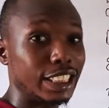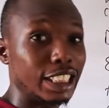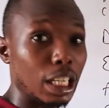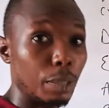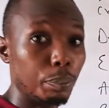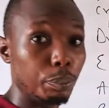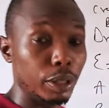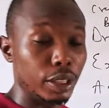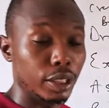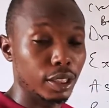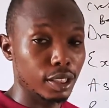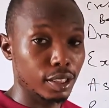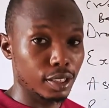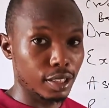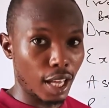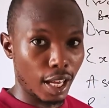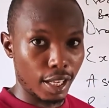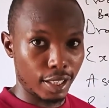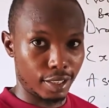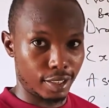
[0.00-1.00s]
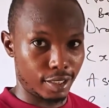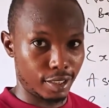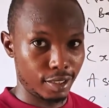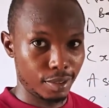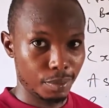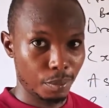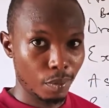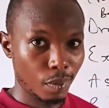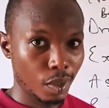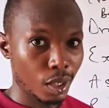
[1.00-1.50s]
debit side.
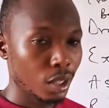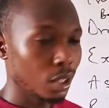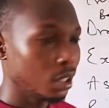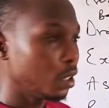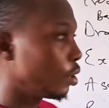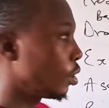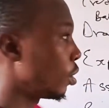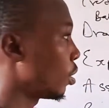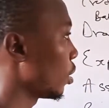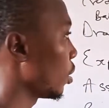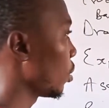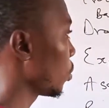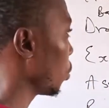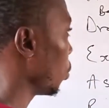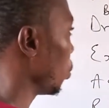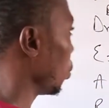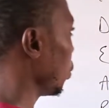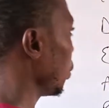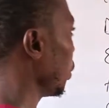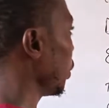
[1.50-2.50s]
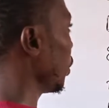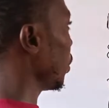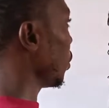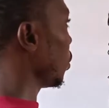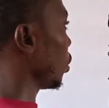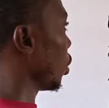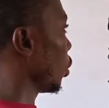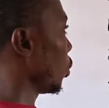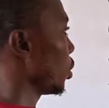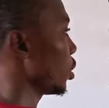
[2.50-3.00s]
So
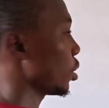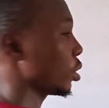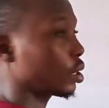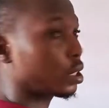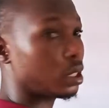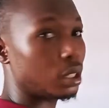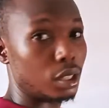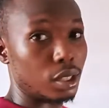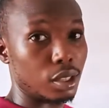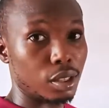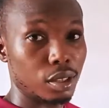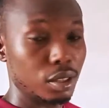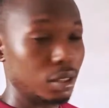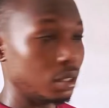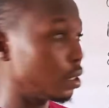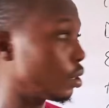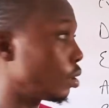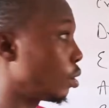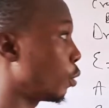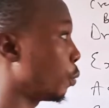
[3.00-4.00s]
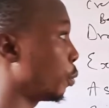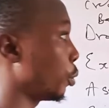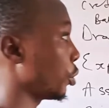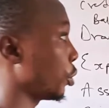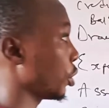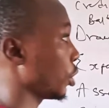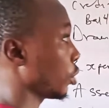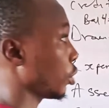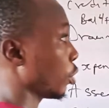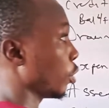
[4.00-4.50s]
drawings is
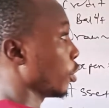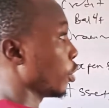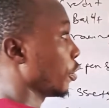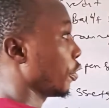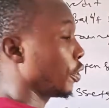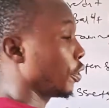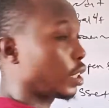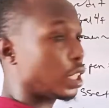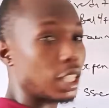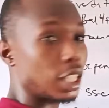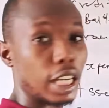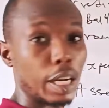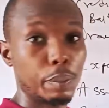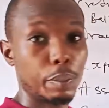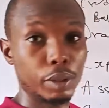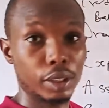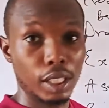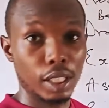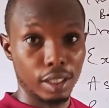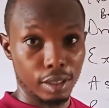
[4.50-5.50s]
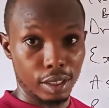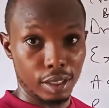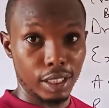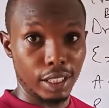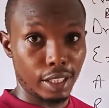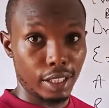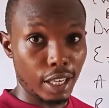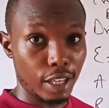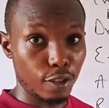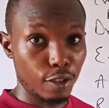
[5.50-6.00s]
opposite of capital in
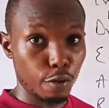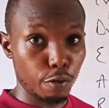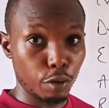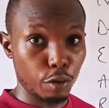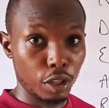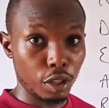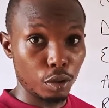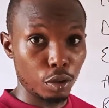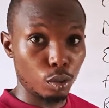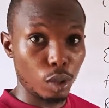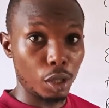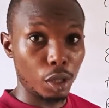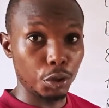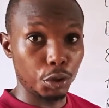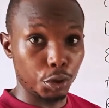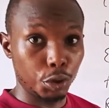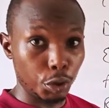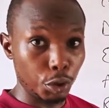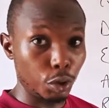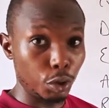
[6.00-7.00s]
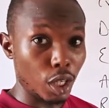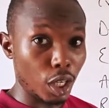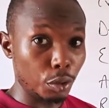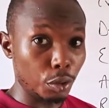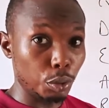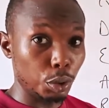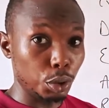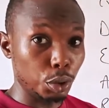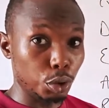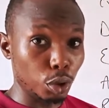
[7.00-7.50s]
the kind of way where you are
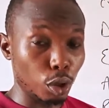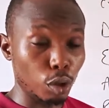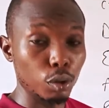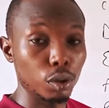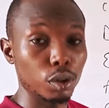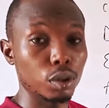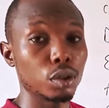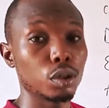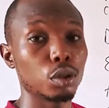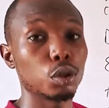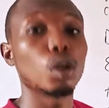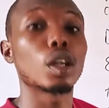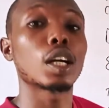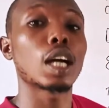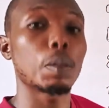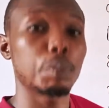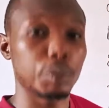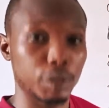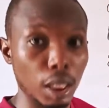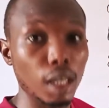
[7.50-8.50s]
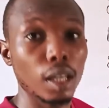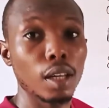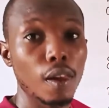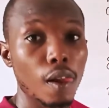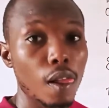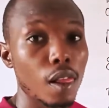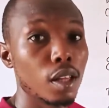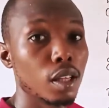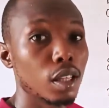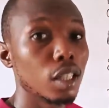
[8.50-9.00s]
withdrawing your capital.
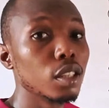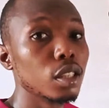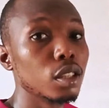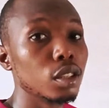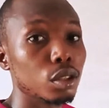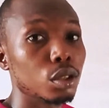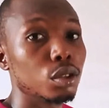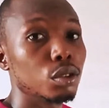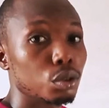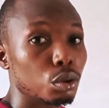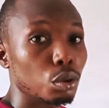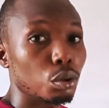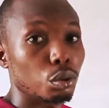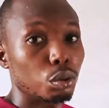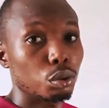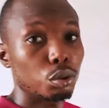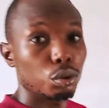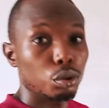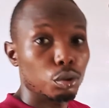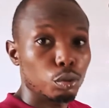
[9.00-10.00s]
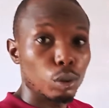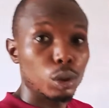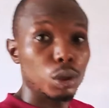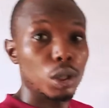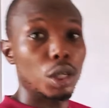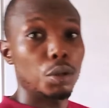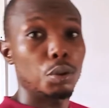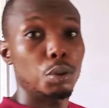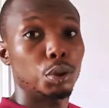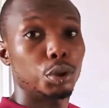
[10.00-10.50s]
So when
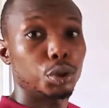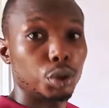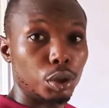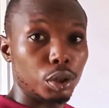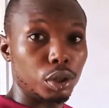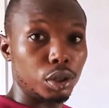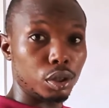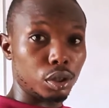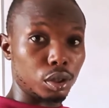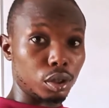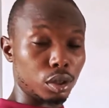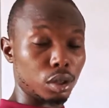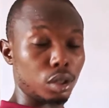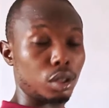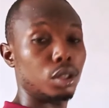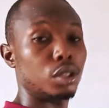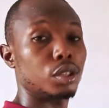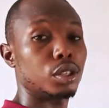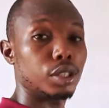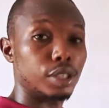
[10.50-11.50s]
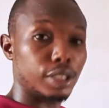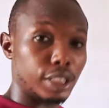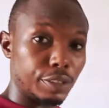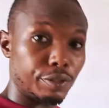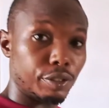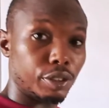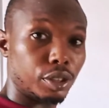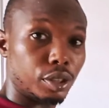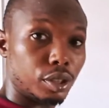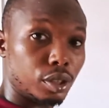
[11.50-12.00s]
you are withdrawing, is
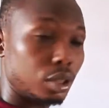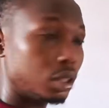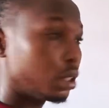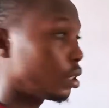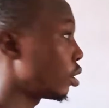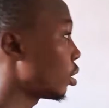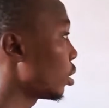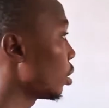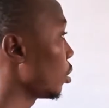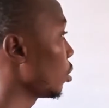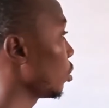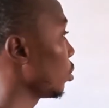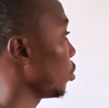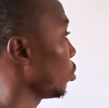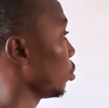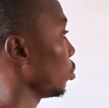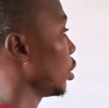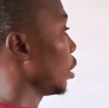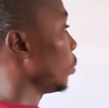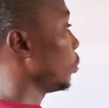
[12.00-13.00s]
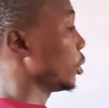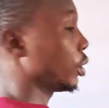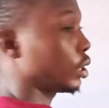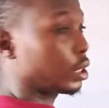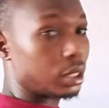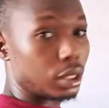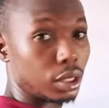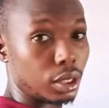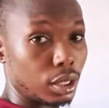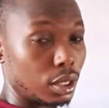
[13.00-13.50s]
receiving, you
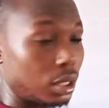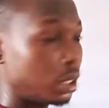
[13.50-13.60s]
debit.